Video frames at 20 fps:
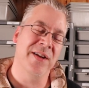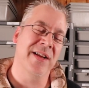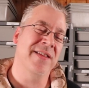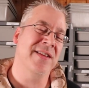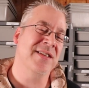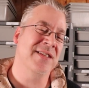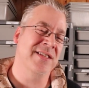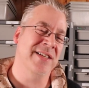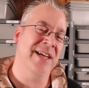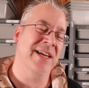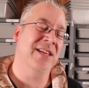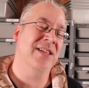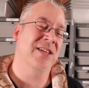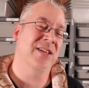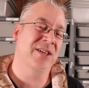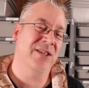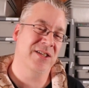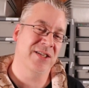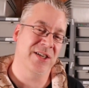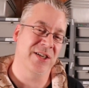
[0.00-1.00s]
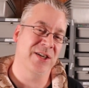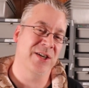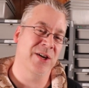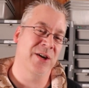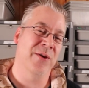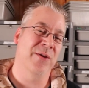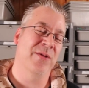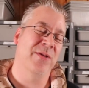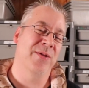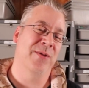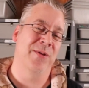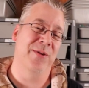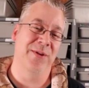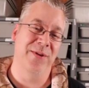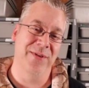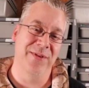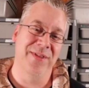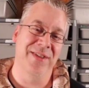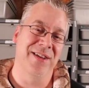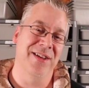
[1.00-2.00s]
on the snake to go
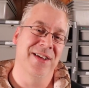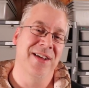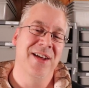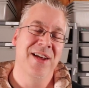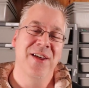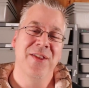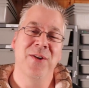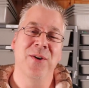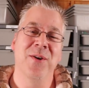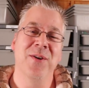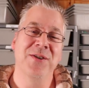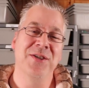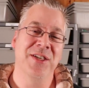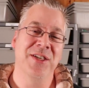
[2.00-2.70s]
through the whole